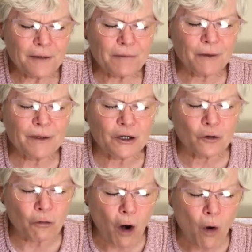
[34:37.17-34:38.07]
May we
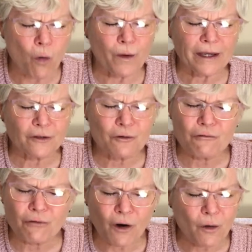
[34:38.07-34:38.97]
grow and
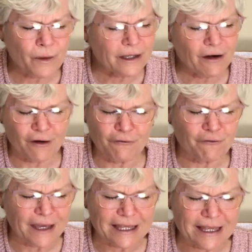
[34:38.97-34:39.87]
grow in our
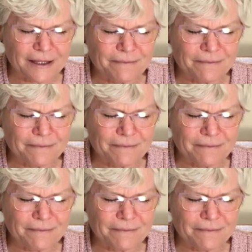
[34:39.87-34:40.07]
faith.